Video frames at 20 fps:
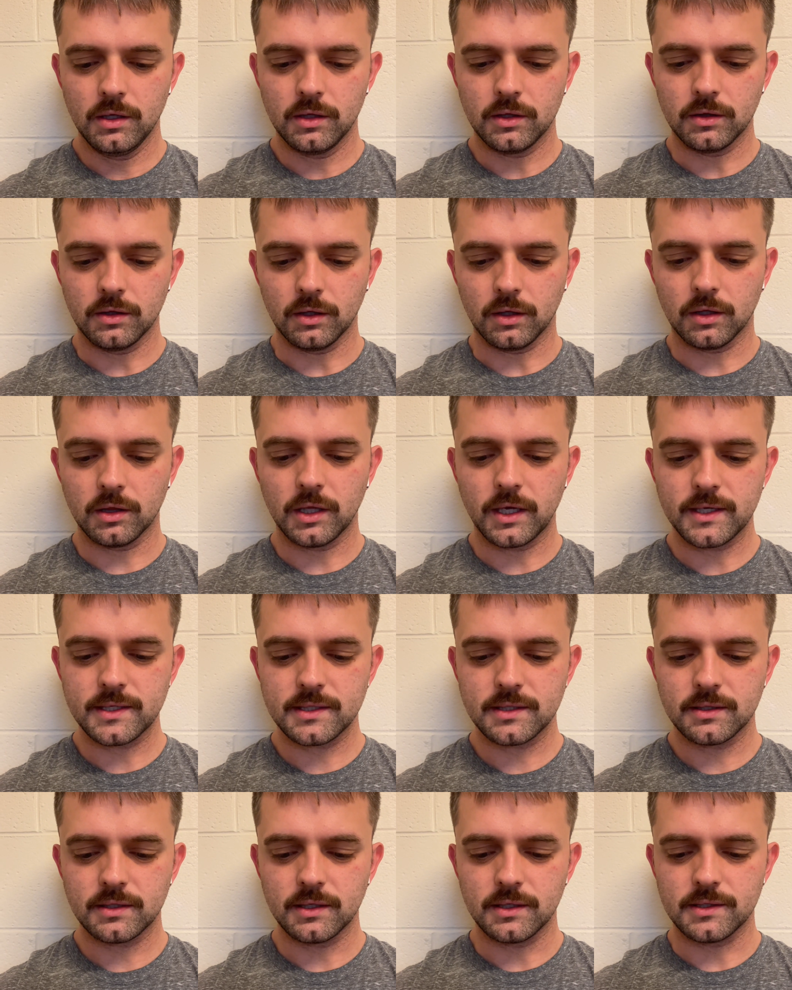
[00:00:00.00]
The
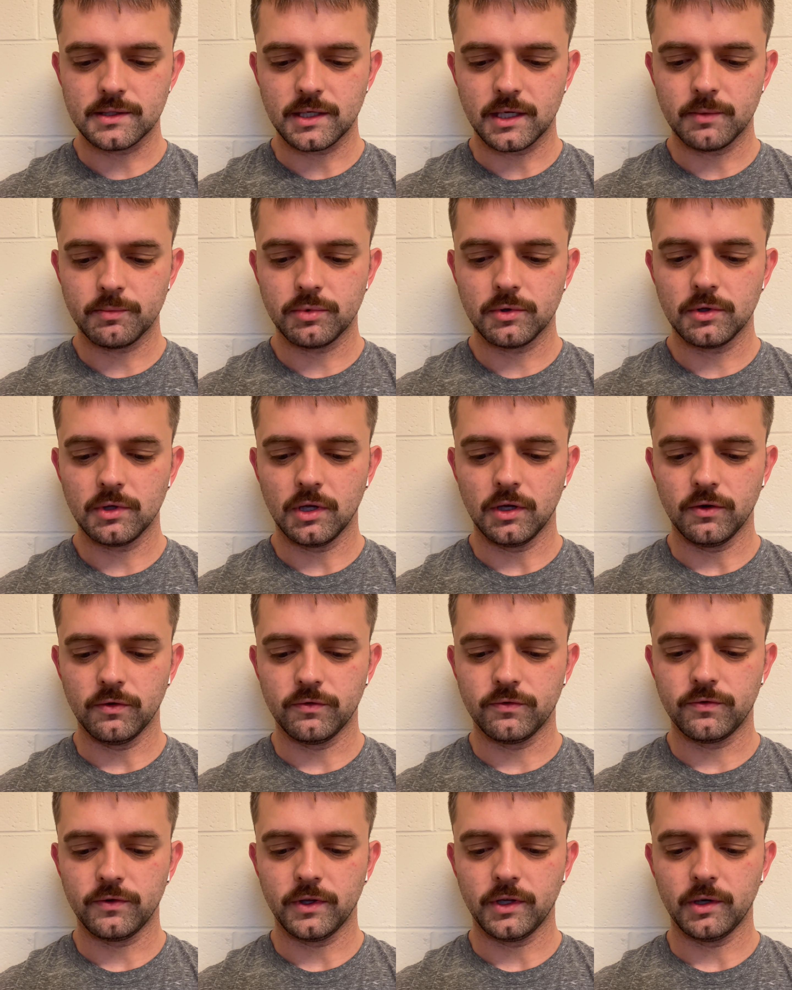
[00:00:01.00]
classic example
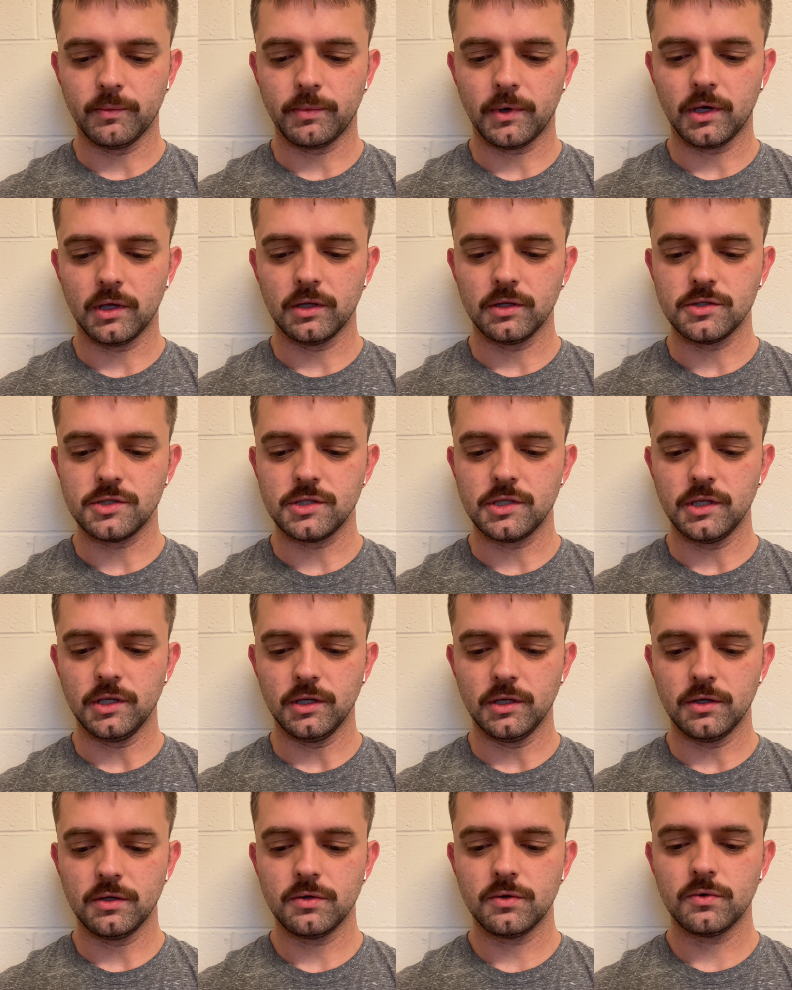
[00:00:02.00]
of an
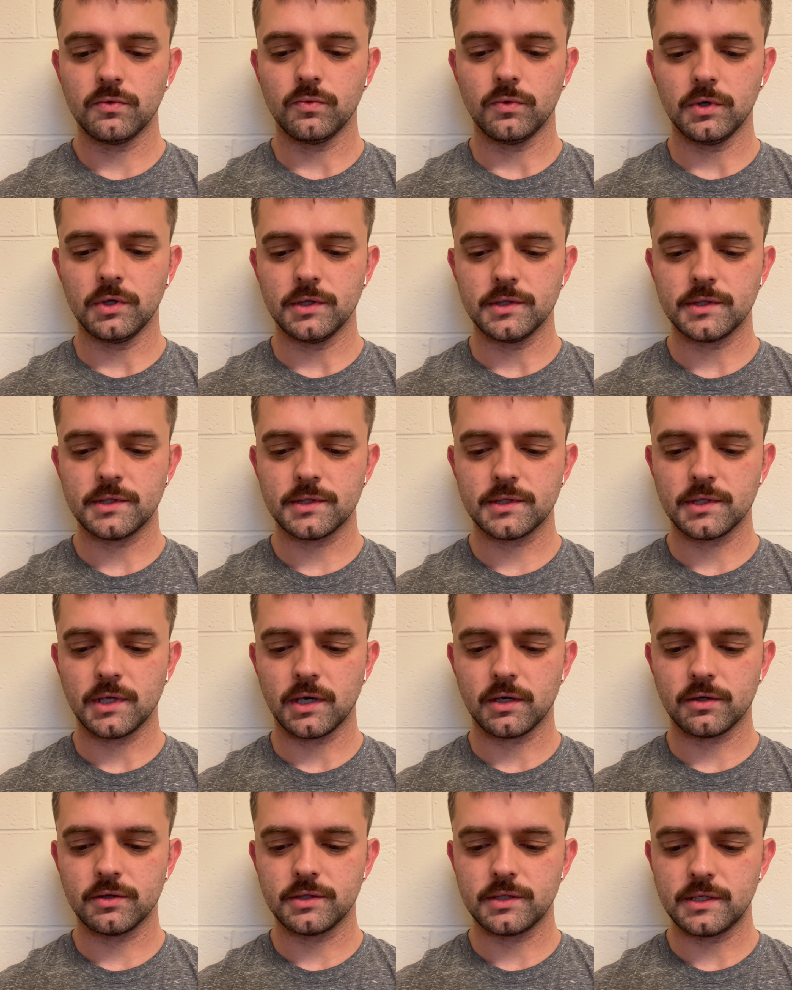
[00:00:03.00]
apologia was
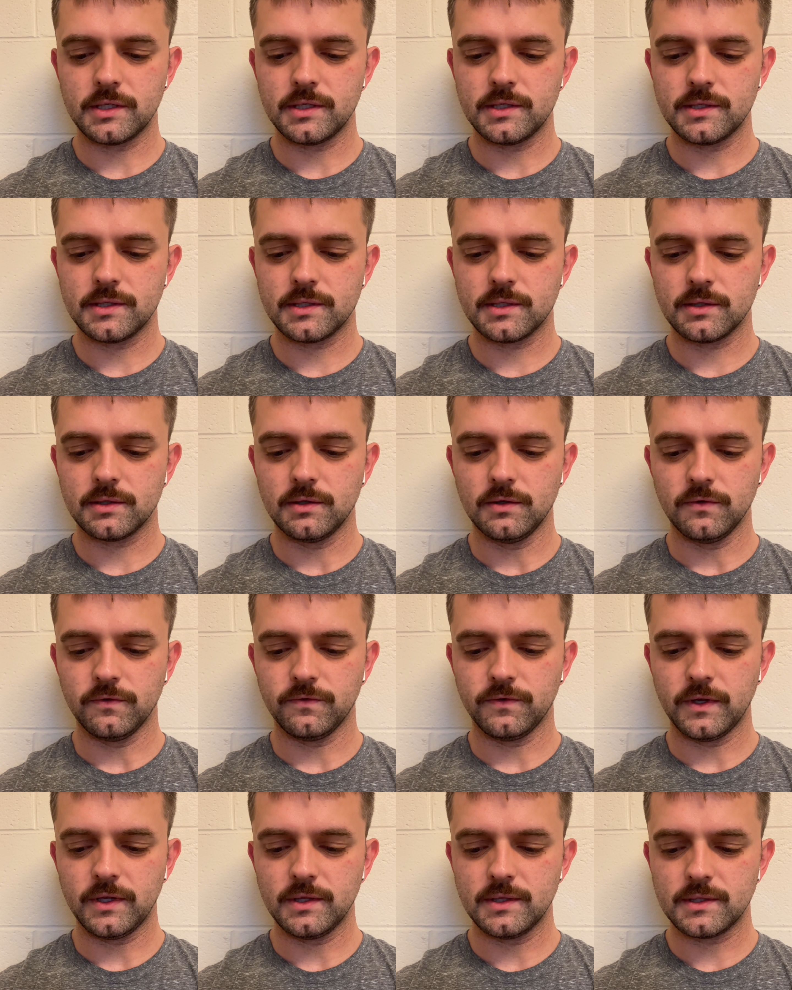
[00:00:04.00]
Socrates'
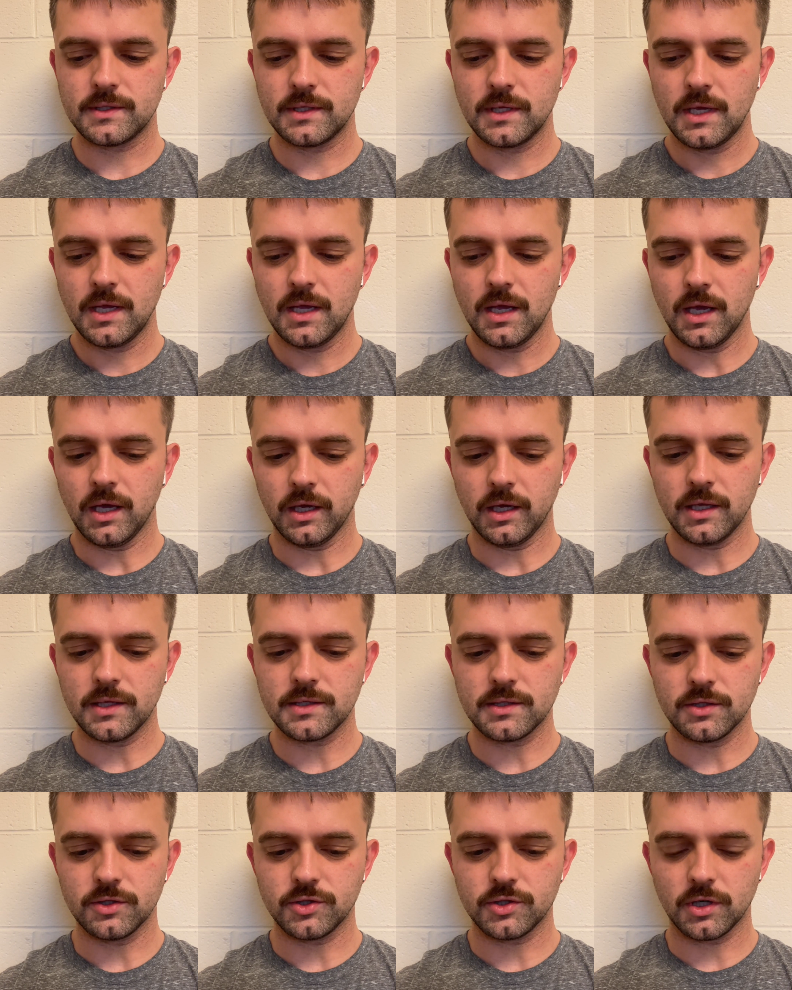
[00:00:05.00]
defense
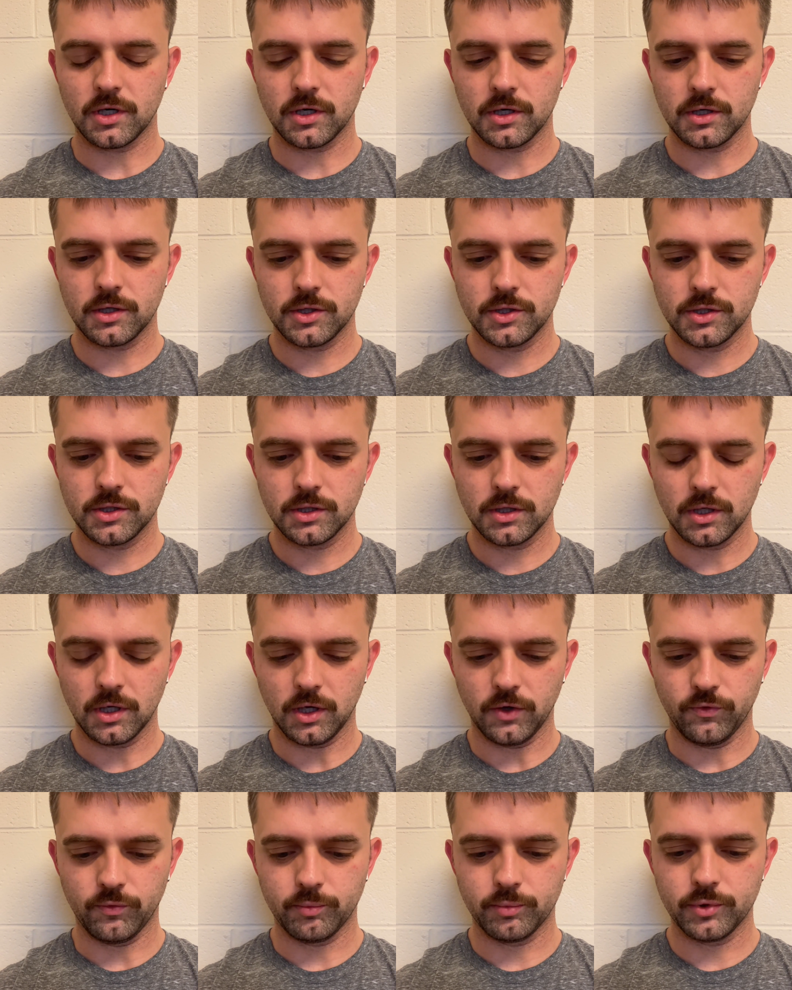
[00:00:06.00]
against the charge
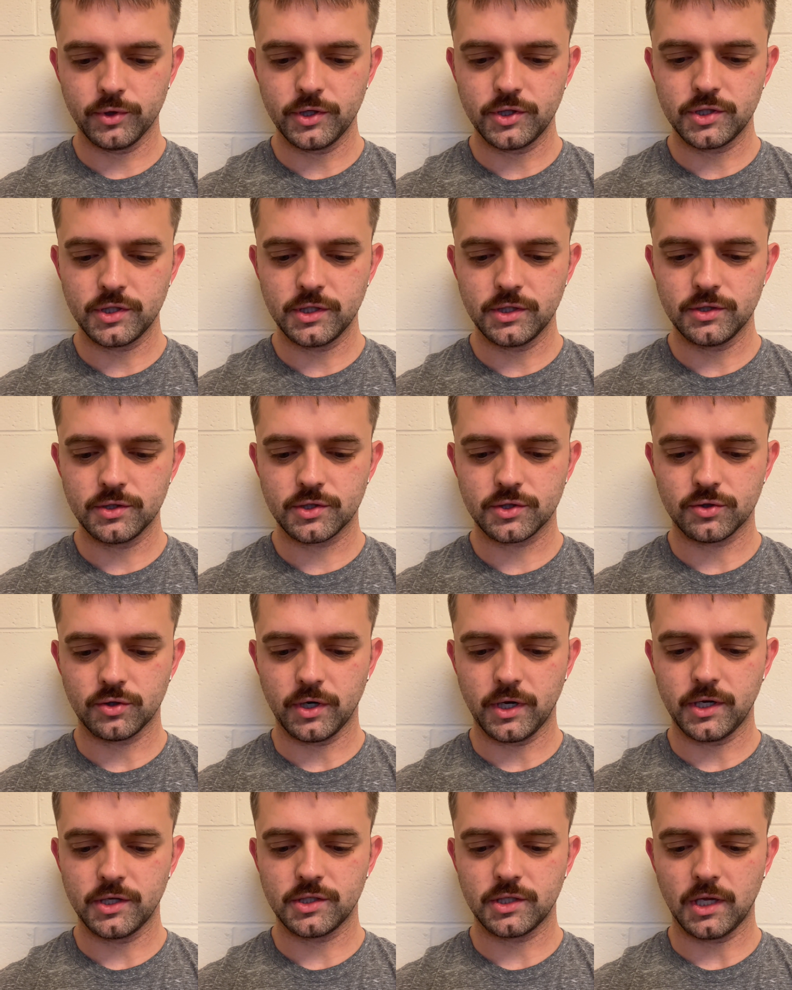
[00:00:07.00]
of preaching
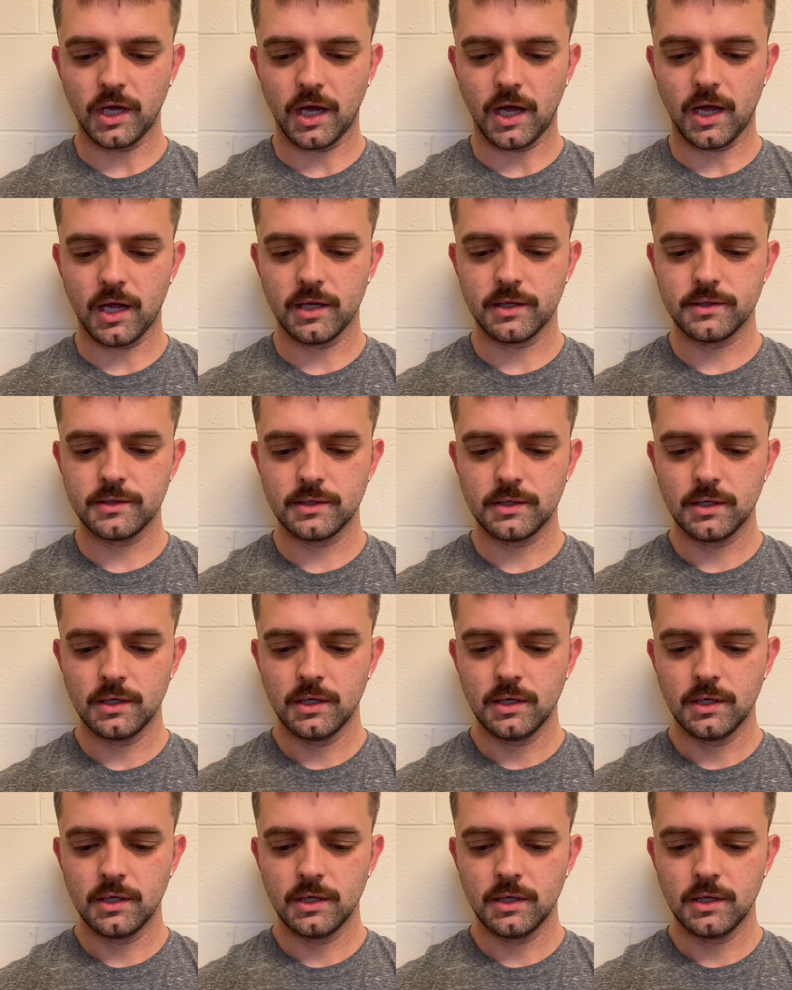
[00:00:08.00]
strange gods,